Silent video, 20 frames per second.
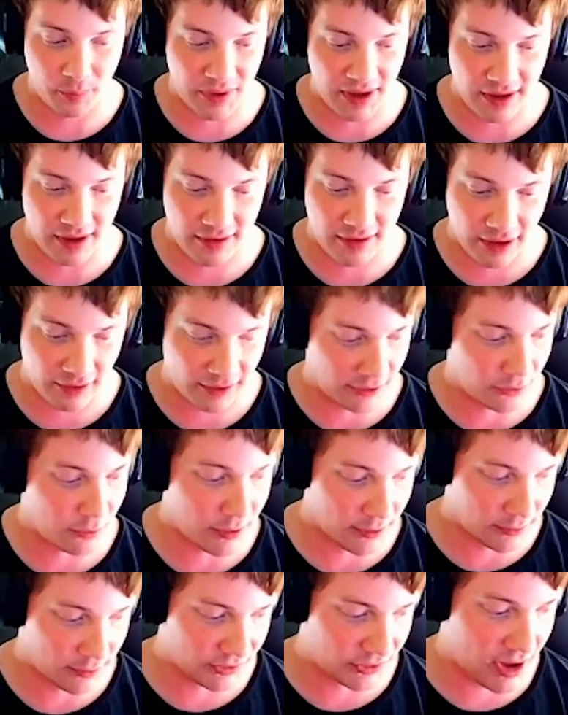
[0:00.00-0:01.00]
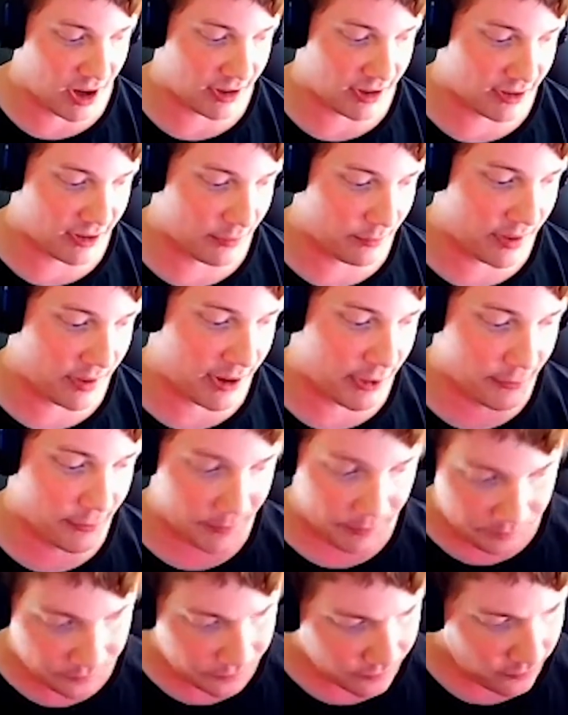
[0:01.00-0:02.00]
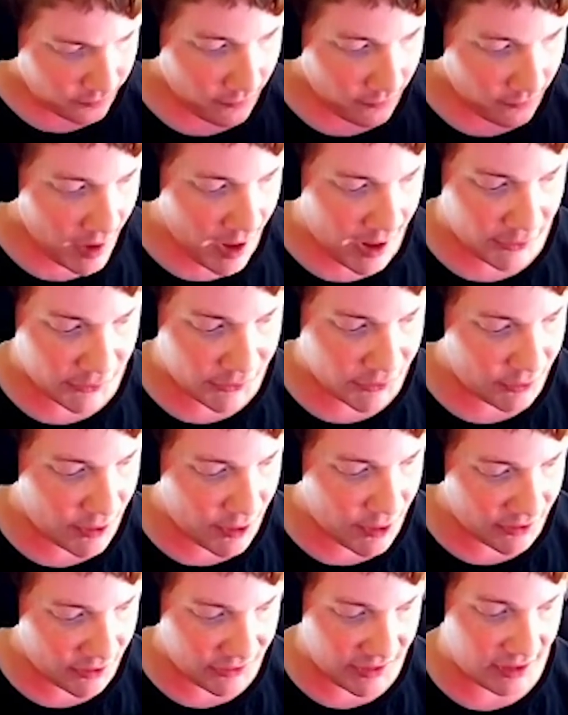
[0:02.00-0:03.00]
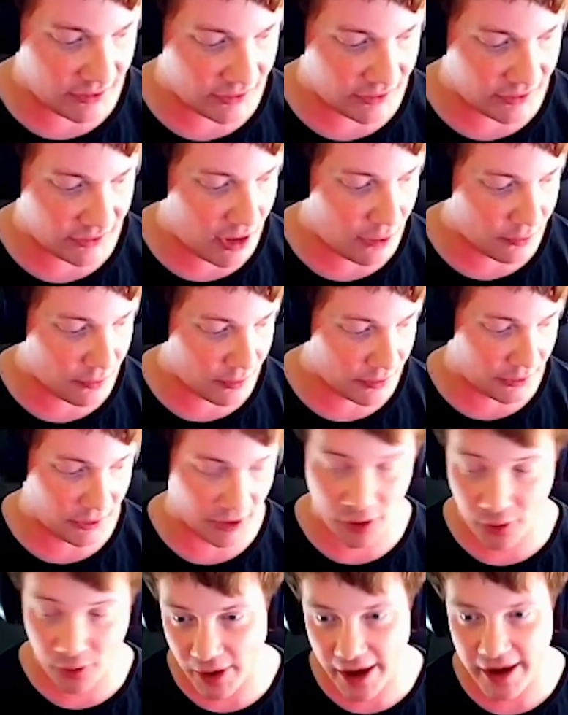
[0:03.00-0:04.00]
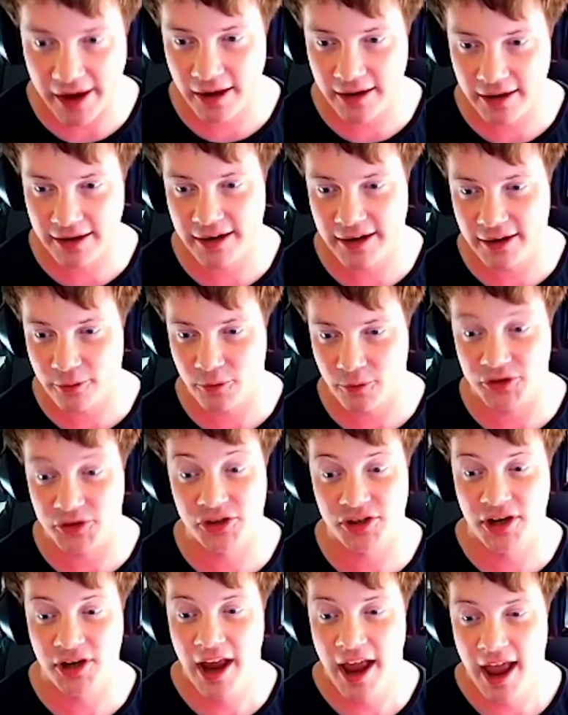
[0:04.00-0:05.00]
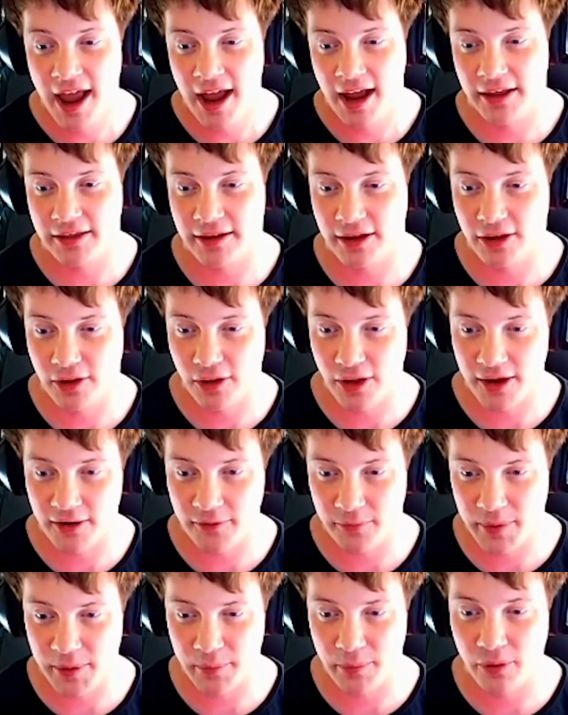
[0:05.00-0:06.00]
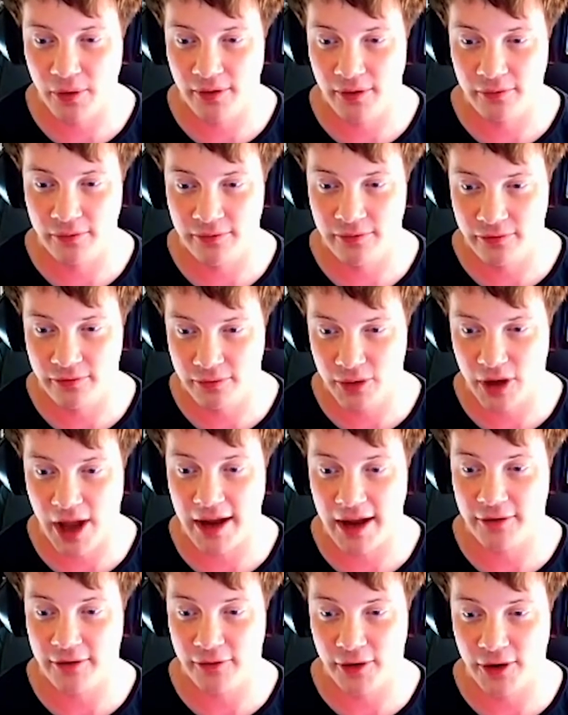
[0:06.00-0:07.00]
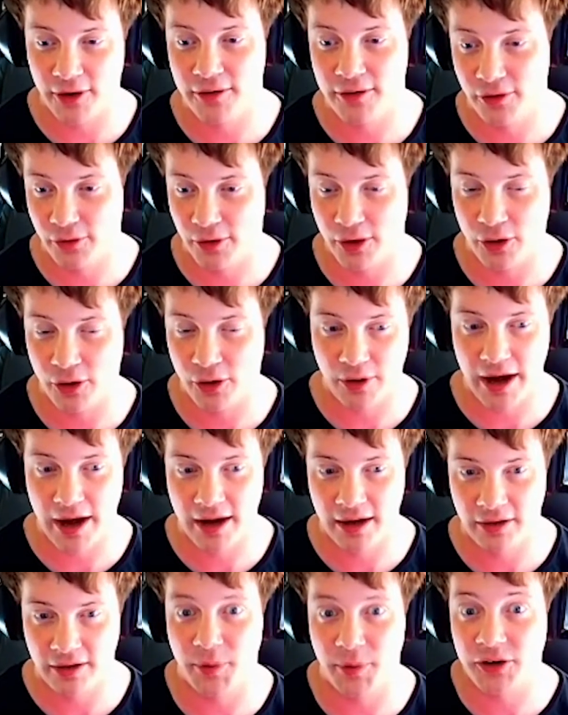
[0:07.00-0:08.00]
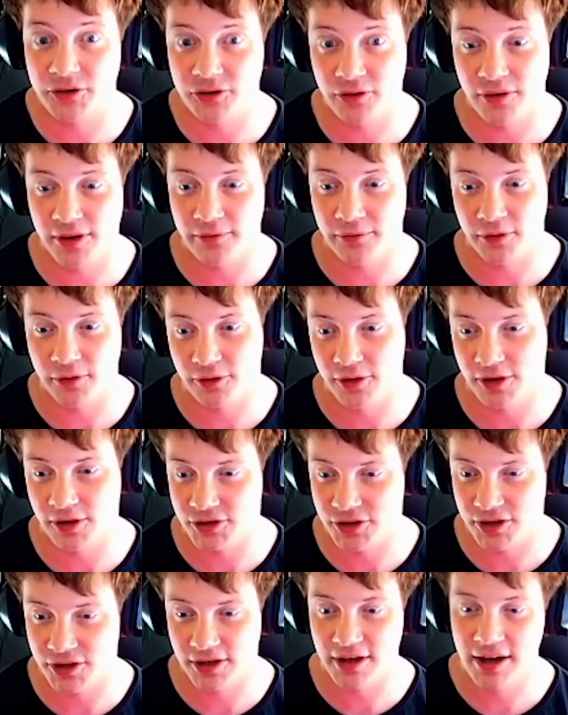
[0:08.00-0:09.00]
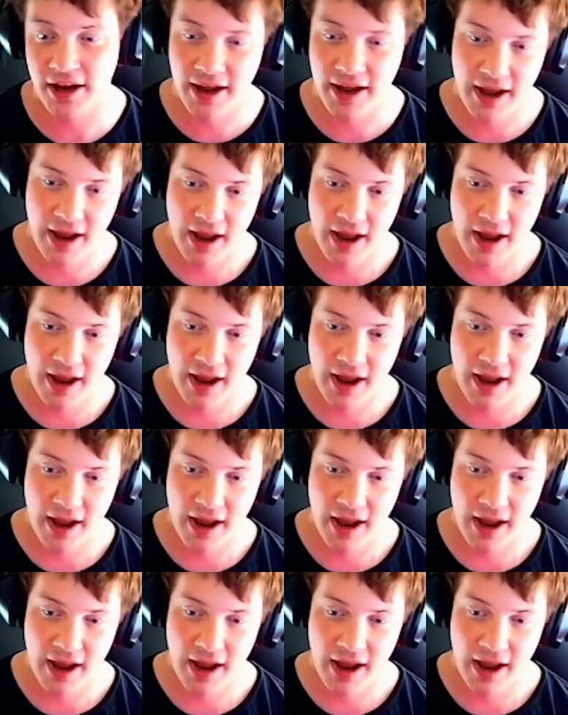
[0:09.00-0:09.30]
beat. I liked what he was talking about. I also noticed he had a song with Lecrae on here, which I think a lot of people have kind of heard Lecrae, especially if they're Christian.